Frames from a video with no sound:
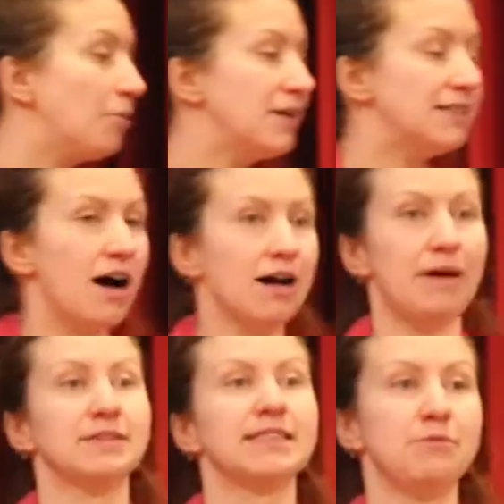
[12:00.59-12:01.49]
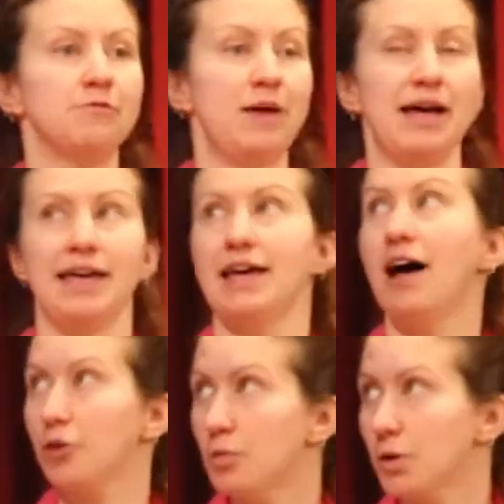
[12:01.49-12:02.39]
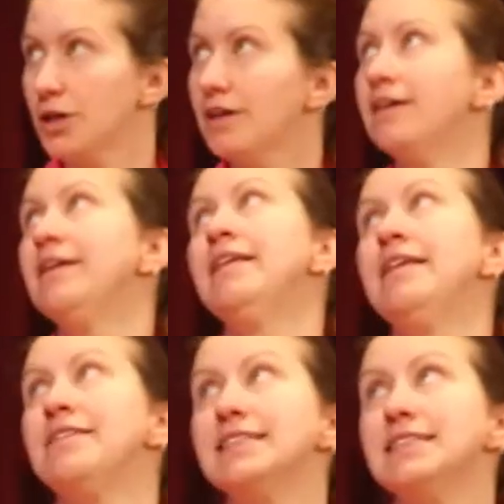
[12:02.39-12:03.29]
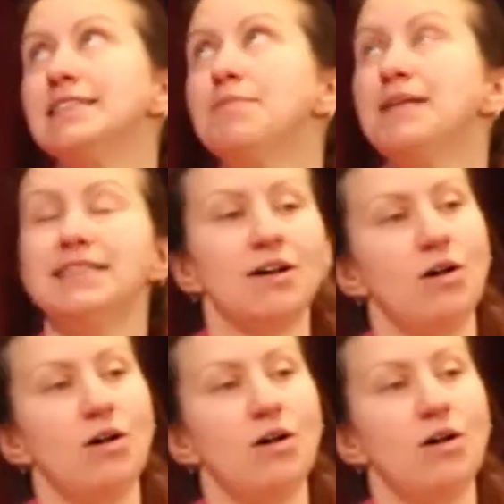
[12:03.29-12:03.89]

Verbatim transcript: Now I'm going to talk about some of my other work. This is a piece